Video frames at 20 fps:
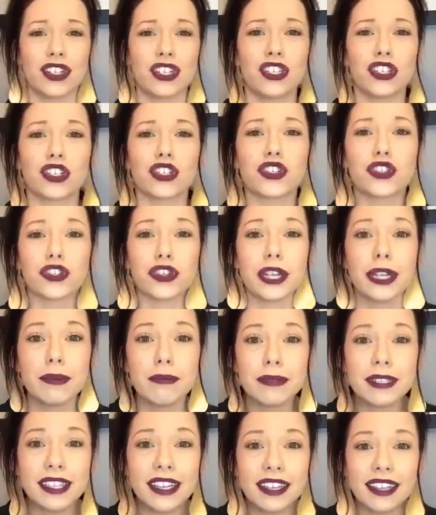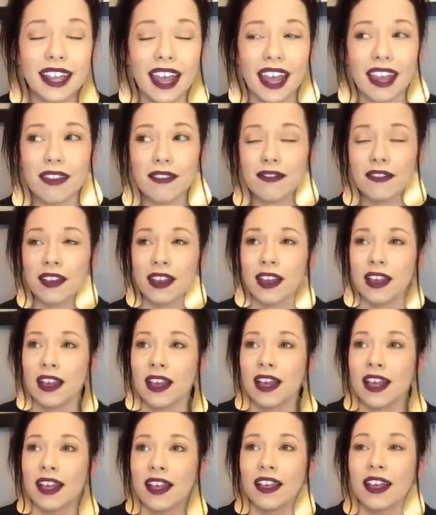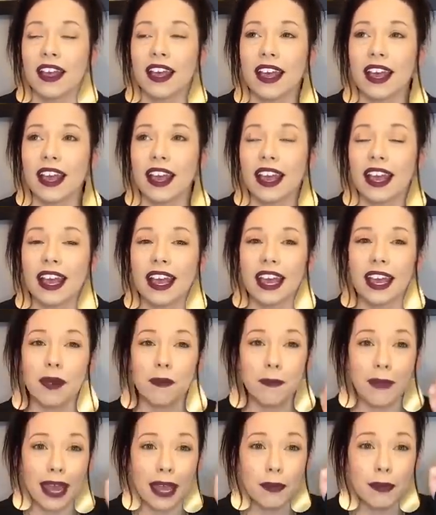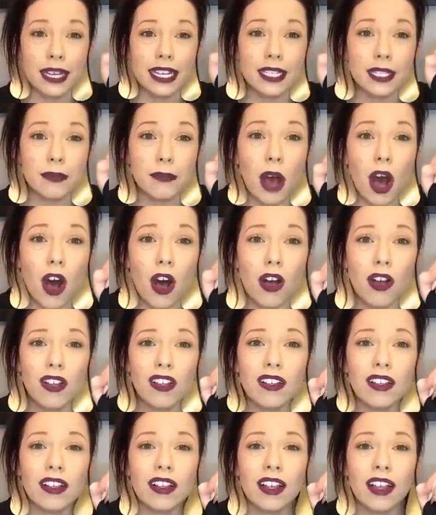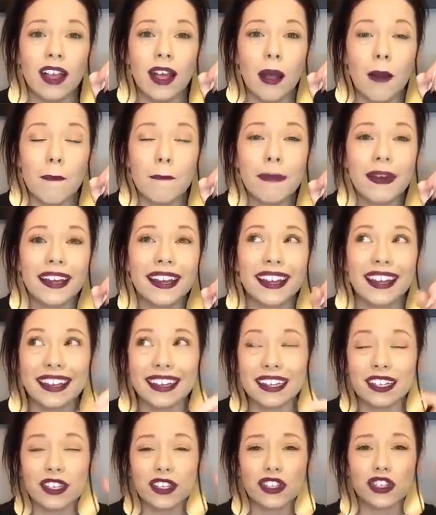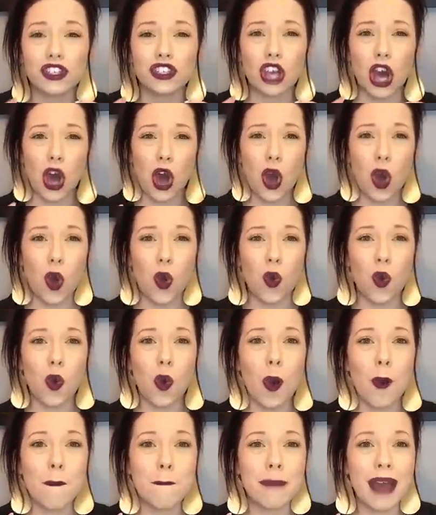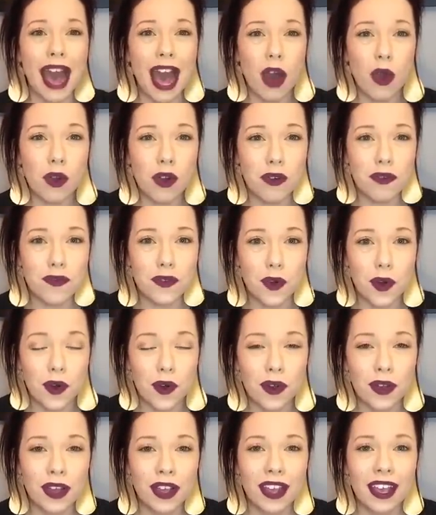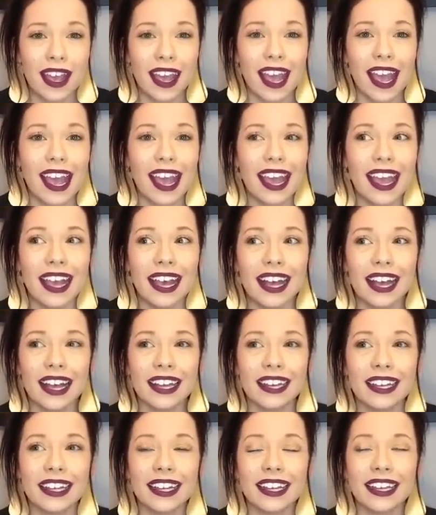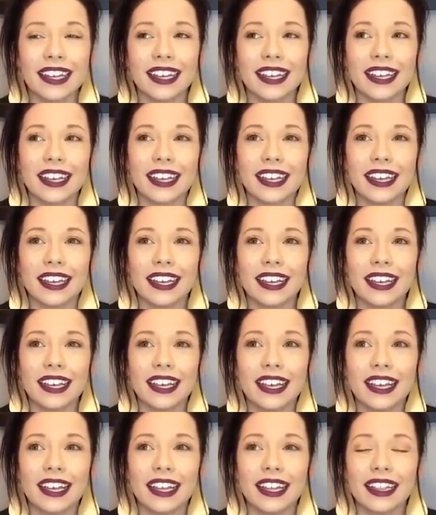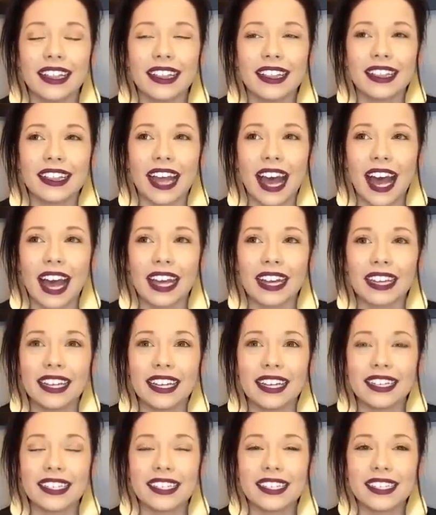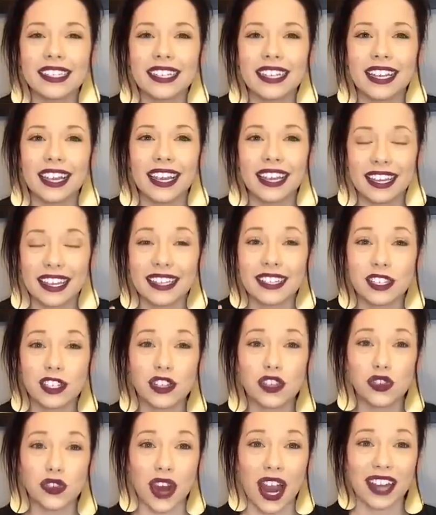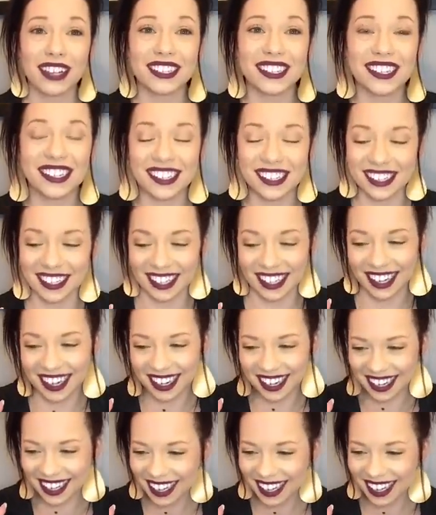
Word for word: and your dreams in life. It may be small, but it is so powerful. And that is it gets distracted easily.